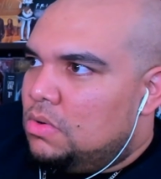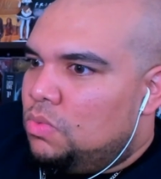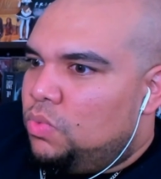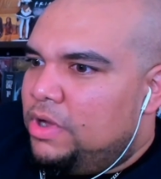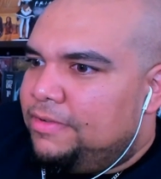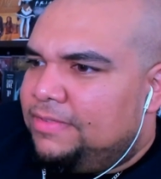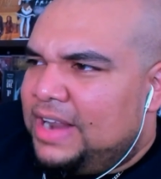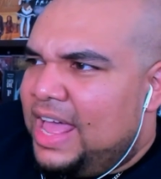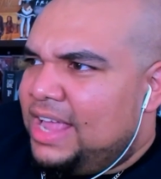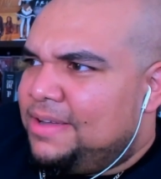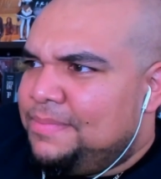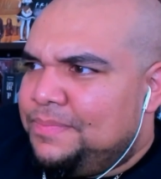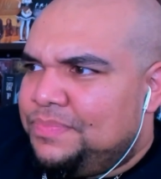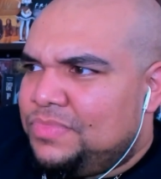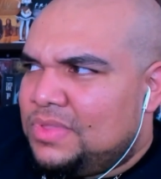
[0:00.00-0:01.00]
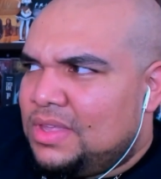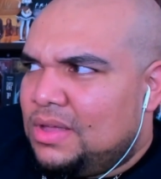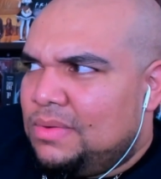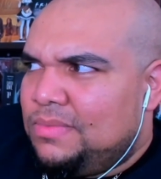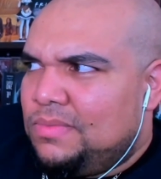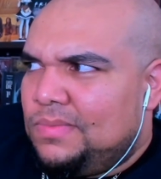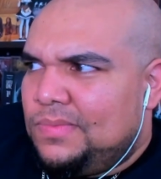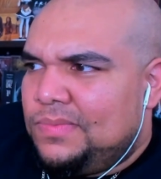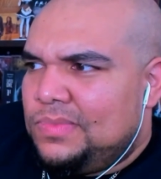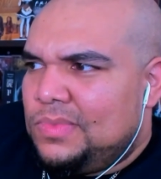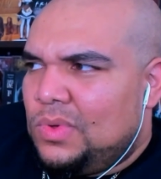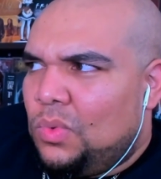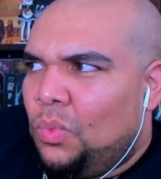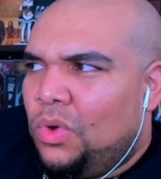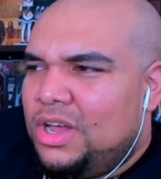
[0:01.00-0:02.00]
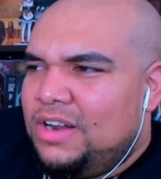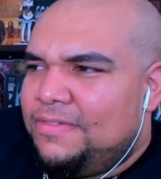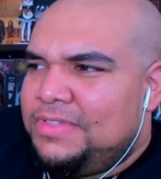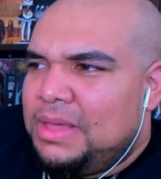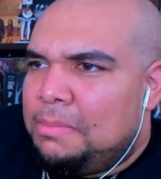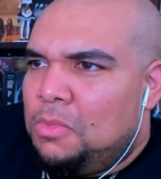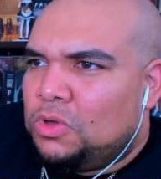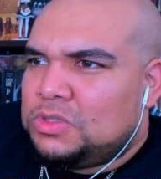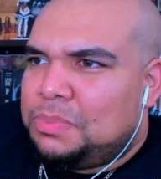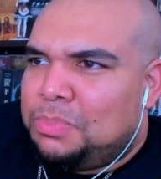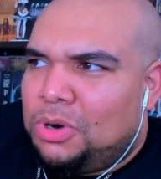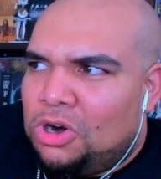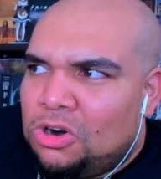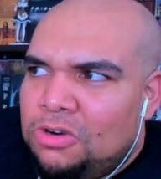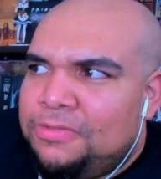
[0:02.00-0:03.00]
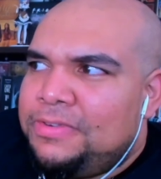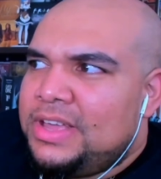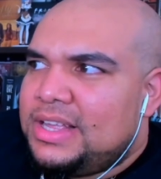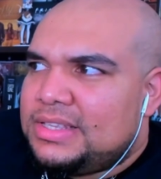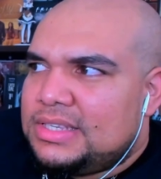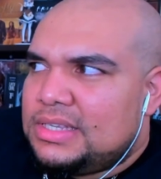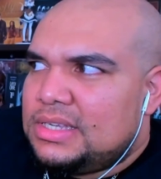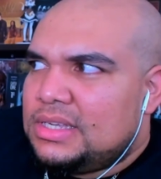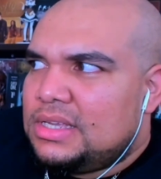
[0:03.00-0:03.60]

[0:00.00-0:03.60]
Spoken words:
with like one of the most perfect